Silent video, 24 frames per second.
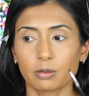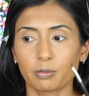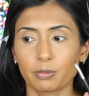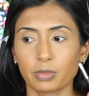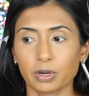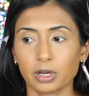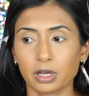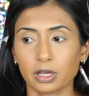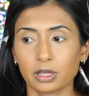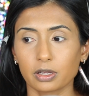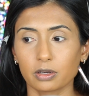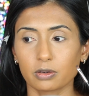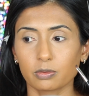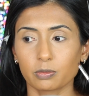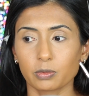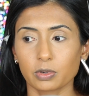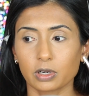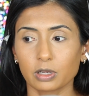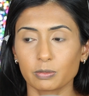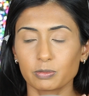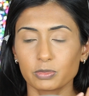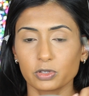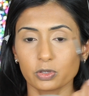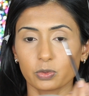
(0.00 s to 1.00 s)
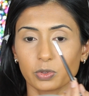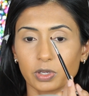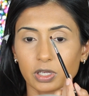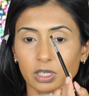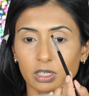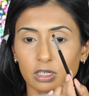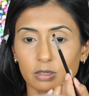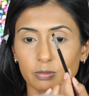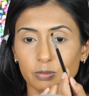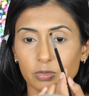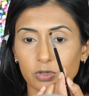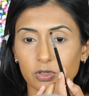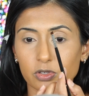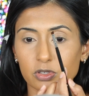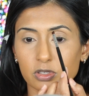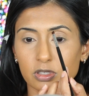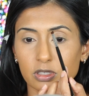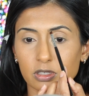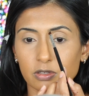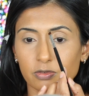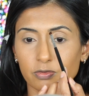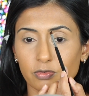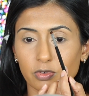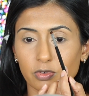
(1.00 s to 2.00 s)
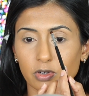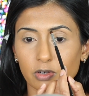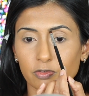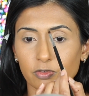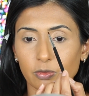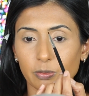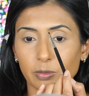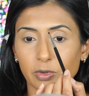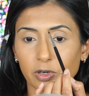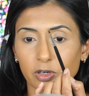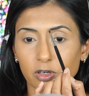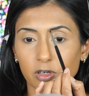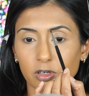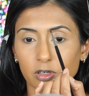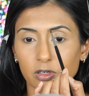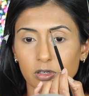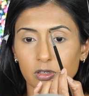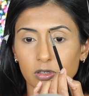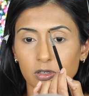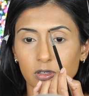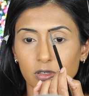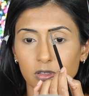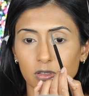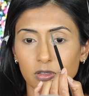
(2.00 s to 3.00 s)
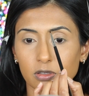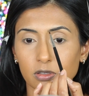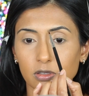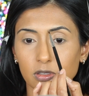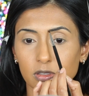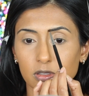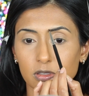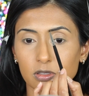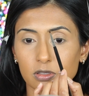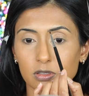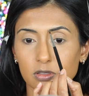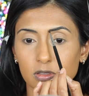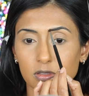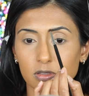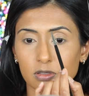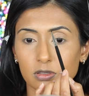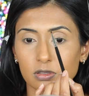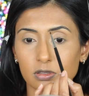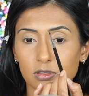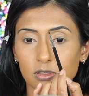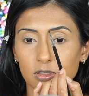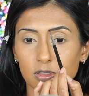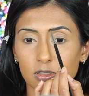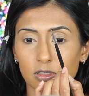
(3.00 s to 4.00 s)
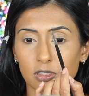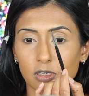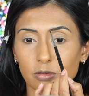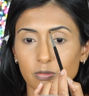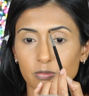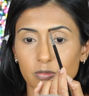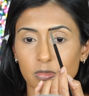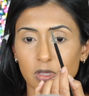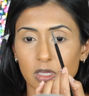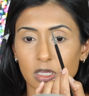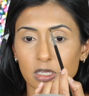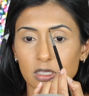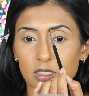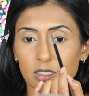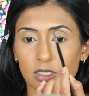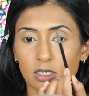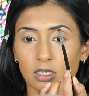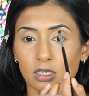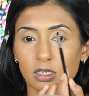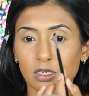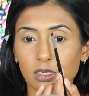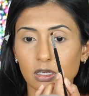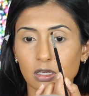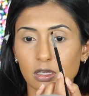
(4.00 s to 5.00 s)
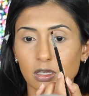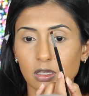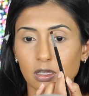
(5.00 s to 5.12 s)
but when I'm doing it in person in front of a mirror, it's just amazing